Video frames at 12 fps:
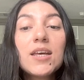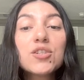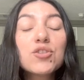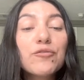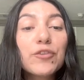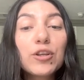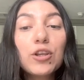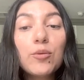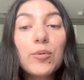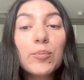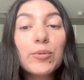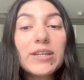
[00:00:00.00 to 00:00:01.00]
So for
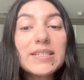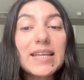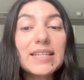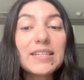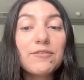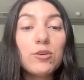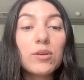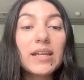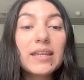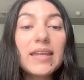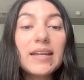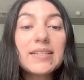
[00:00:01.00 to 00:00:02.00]
global presets, if you
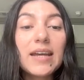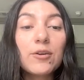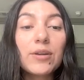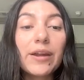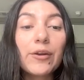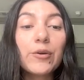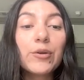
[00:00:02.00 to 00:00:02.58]
click that down arrow,